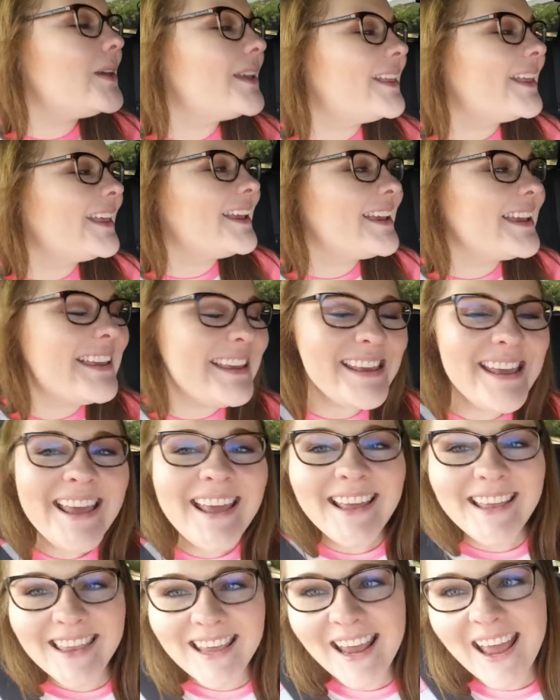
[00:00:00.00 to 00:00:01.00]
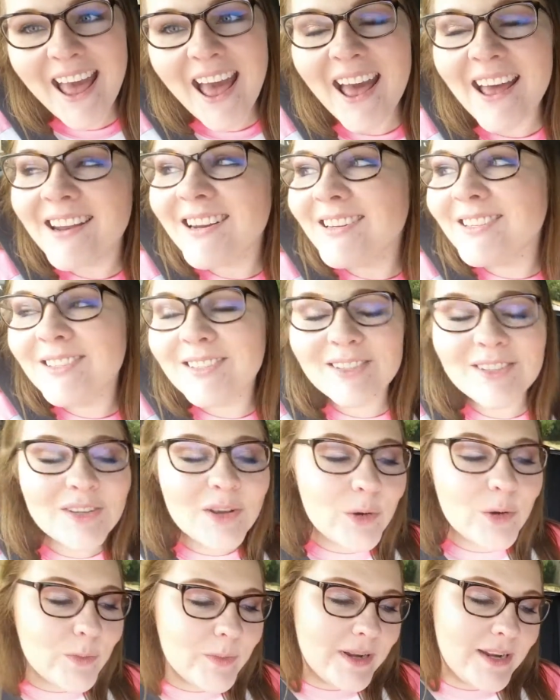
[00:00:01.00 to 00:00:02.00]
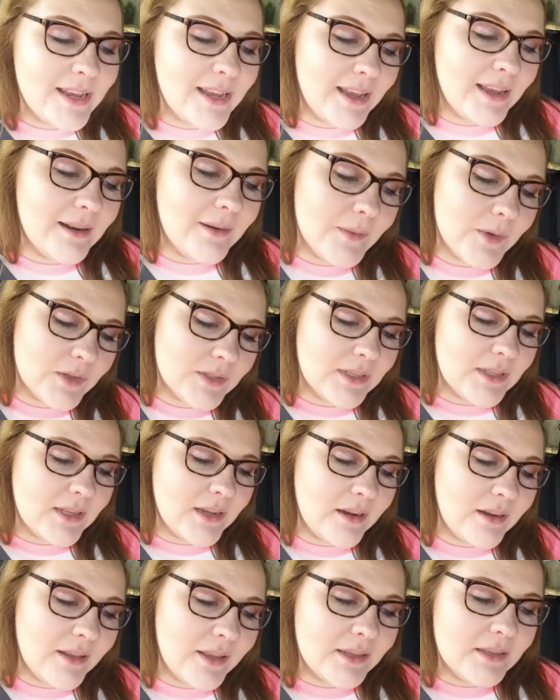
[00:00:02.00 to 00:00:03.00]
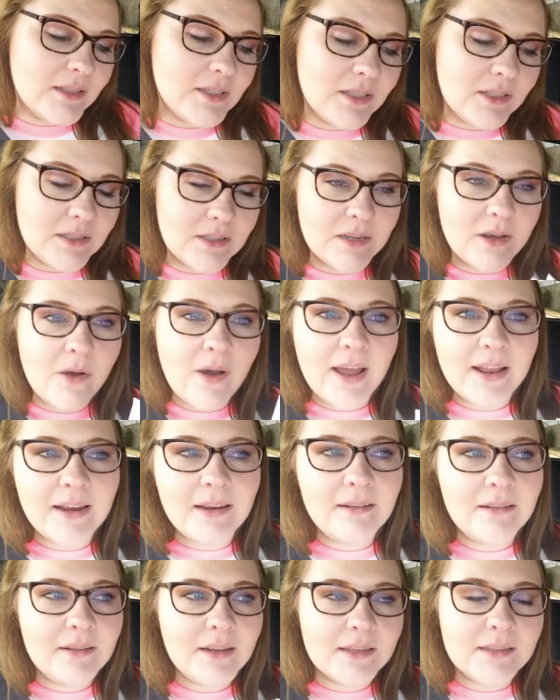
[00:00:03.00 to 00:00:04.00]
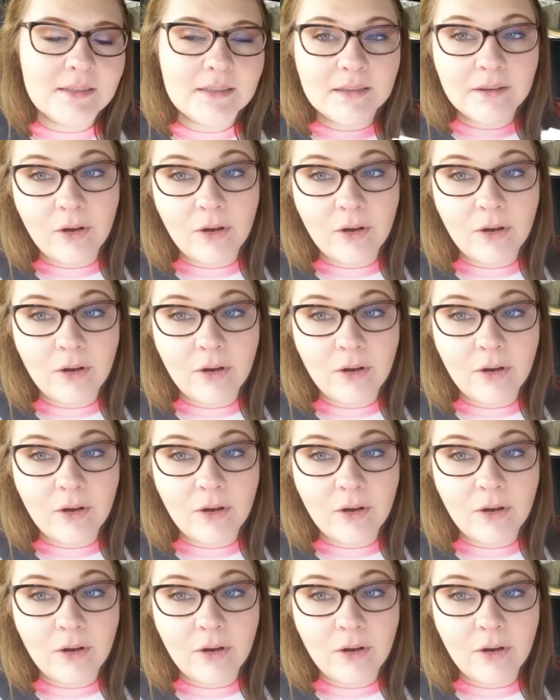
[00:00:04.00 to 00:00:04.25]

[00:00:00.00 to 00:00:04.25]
but like they had so many animals in there that's just so I that's